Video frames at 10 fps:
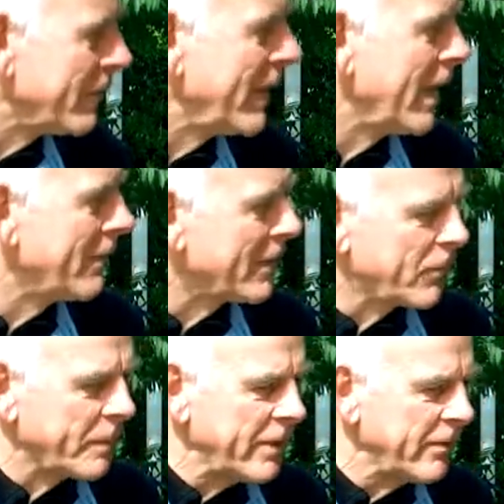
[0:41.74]
we have a
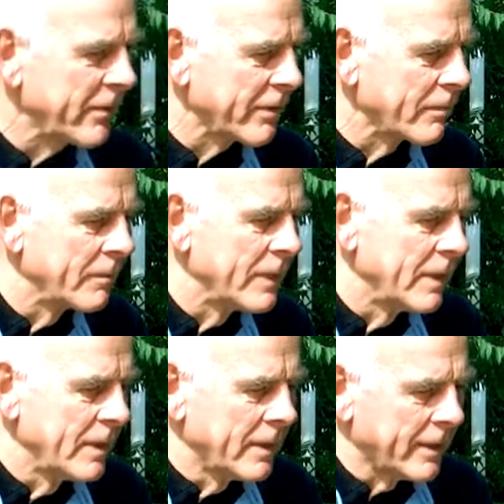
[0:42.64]
special
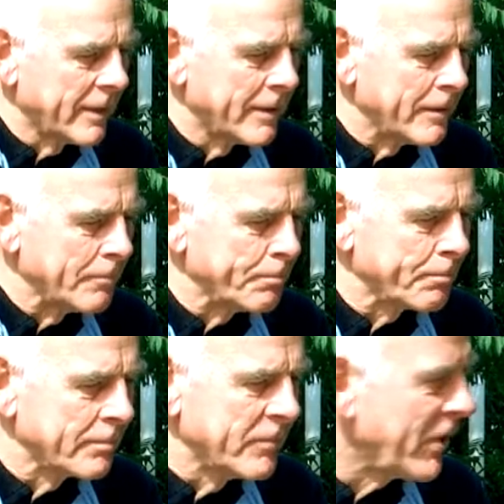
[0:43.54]

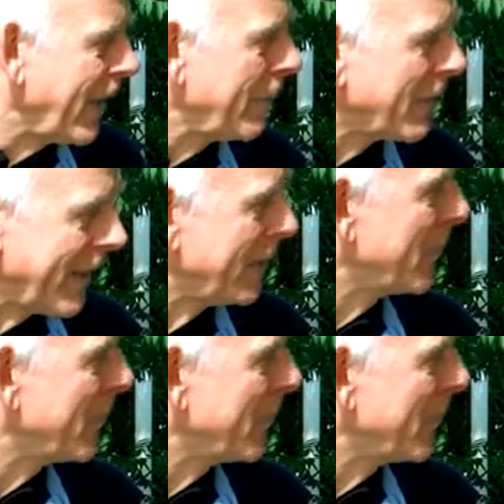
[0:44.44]
timeline